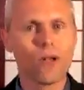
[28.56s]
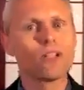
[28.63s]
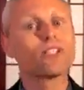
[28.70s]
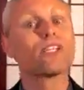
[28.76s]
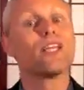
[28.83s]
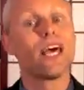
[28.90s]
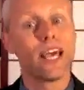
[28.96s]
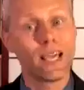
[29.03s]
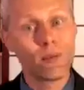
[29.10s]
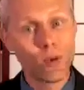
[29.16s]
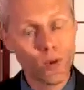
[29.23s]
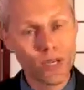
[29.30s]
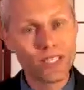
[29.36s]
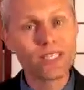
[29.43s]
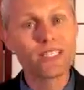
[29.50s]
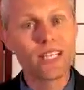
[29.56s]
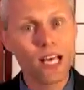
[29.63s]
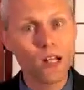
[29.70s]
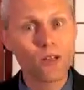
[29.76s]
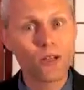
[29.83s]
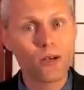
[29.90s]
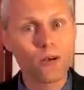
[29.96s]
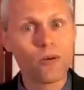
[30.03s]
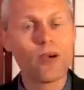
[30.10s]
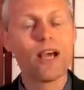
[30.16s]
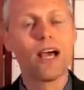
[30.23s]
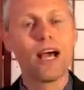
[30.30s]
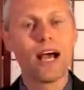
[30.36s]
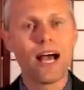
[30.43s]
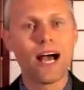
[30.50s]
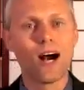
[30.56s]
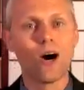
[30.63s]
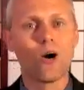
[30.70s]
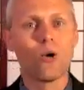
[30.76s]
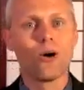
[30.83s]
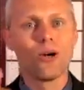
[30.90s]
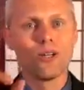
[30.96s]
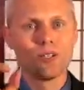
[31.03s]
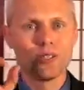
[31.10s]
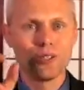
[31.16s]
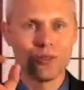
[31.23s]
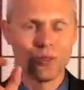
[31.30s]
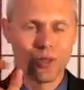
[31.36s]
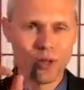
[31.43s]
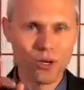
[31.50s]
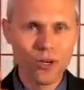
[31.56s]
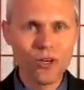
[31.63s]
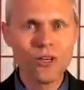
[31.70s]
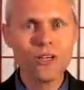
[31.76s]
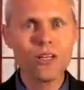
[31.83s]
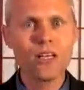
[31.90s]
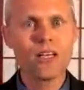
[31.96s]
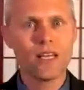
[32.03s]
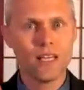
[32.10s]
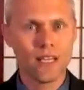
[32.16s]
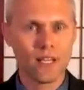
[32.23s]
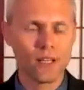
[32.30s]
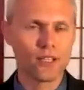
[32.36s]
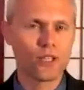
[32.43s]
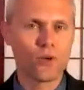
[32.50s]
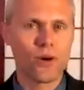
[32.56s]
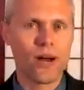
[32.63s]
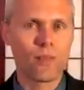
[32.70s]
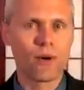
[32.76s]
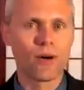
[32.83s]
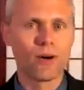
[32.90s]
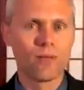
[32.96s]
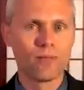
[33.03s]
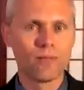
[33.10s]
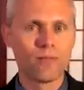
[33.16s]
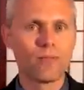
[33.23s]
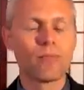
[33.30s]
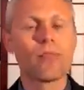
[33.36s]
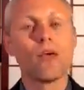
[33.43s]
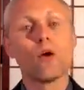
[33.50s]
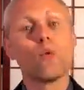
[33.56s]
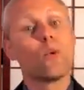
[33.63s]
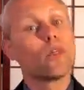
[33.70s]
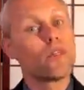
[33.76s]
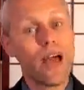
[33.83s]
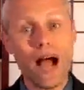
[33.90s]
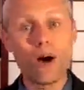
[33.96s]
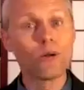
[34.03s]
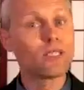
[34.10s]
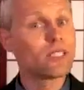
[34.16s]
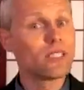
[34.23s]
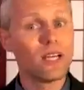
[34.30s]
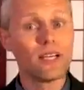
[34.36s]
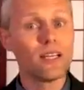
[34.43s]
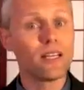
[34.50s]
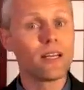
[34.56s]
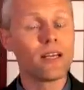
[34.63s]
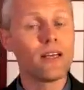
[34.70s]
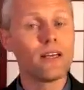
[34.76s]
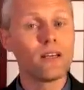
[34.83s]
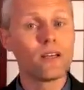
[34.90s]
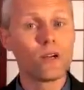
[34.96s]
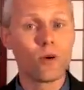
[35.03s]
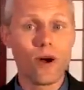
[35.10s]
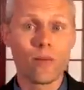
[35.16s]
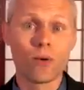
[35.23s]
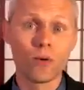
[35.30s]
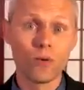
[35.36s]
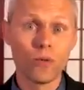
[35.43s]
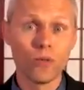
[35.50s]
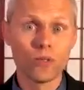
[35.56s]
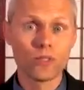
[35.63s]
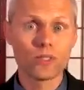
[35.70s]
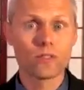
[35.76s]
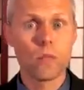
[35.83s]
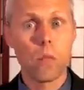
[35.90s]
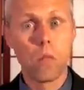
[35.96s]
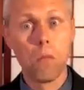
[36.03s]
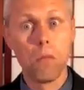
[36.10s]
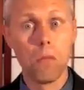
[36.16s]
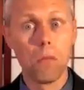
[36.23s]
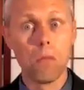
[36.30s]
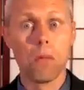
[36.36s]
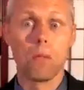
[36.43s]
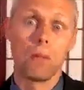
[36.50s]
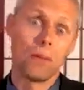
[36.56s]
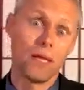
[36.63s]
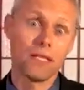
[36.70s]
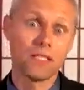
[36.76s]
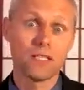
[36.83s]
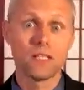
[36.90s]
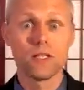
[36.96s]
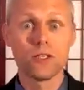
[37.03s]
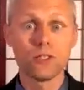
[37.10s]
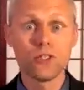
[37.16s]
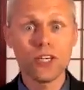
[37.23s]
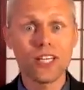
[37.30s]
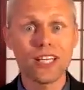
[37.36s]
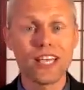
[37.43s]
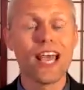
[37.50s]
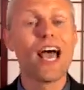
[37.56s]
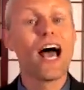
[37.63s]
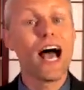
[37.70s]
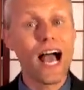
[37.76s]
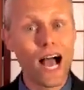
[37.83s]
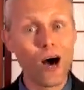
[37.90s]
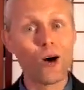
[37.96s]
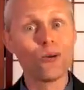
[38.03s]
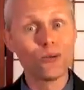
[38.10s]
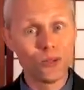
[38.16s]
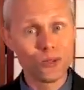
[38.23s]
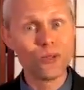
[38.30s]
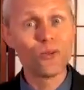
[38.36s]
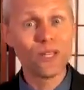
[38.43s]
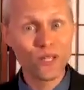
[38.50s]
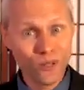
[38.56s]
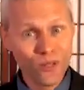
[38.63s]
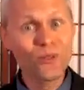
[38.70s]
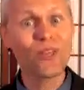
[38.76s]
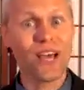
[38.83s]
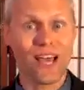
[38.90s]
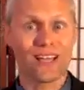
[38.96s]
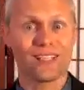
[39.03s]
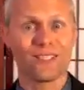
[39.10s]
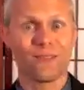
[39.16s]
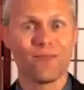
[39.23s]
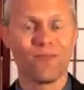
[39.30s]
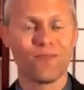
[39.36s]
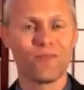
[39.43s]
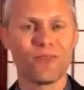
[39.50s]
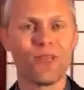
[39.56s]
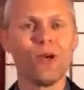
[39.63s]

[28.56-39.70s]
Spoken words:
Well, today I'm going to tell you how to learn English grammar without studying grammar rules. That's a little tricky. How do we do that?